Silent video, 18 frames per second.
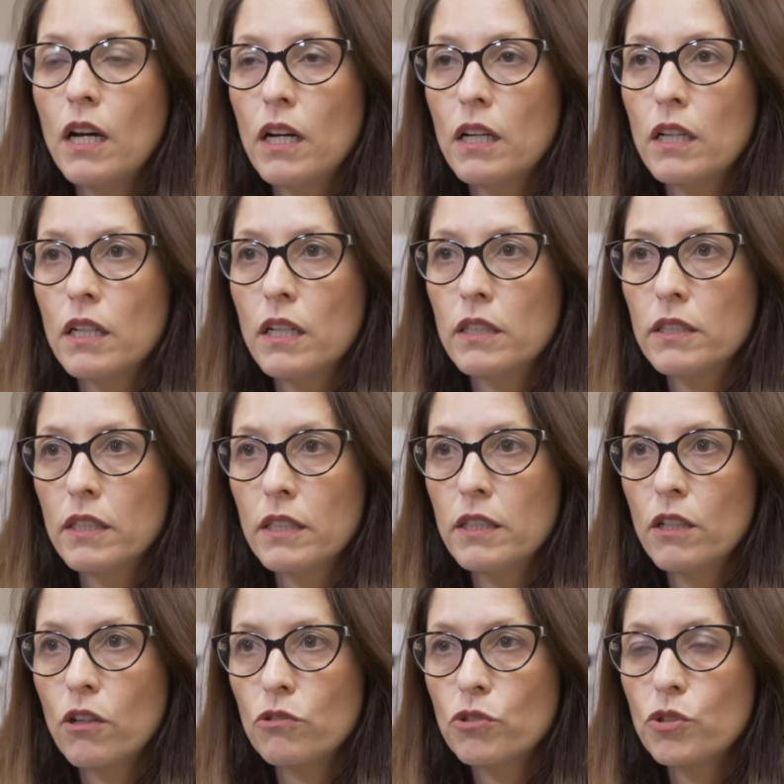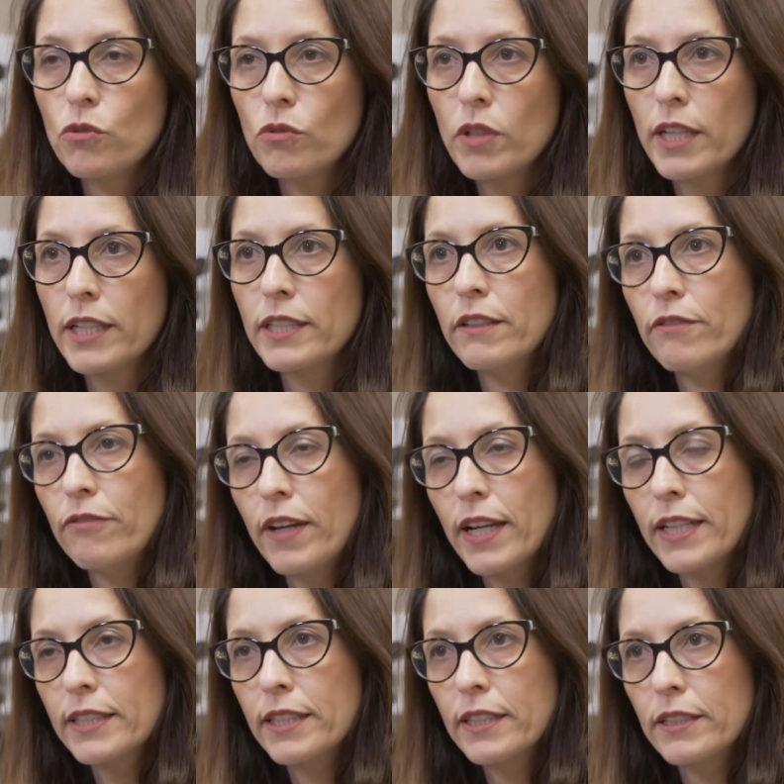I think they also like the
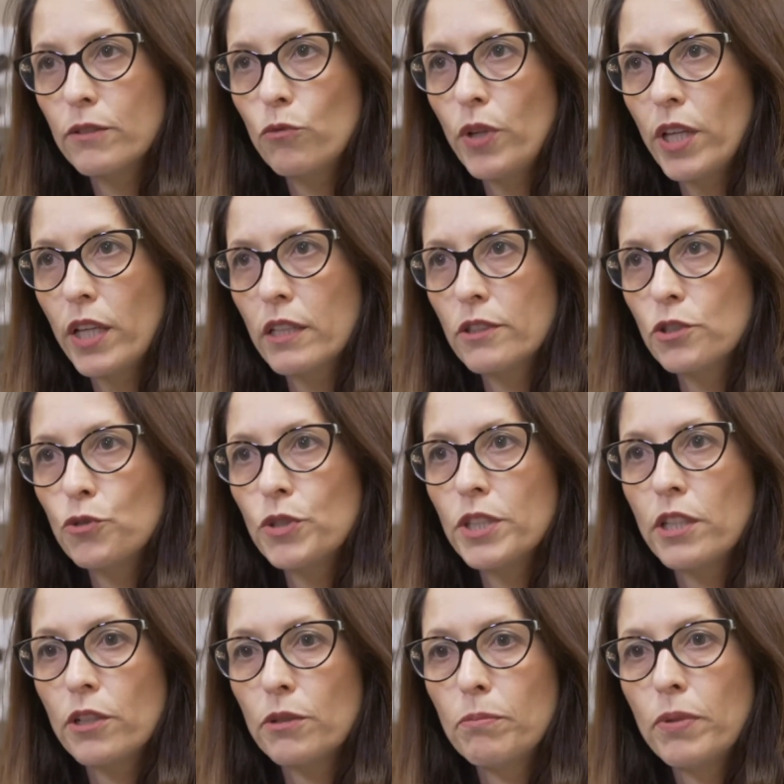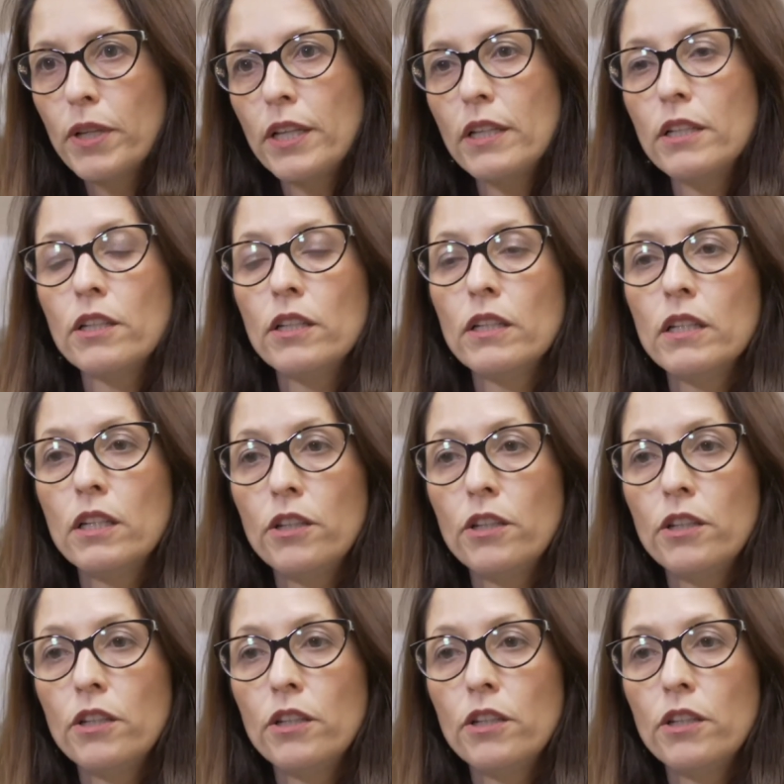fact that we can treat their pain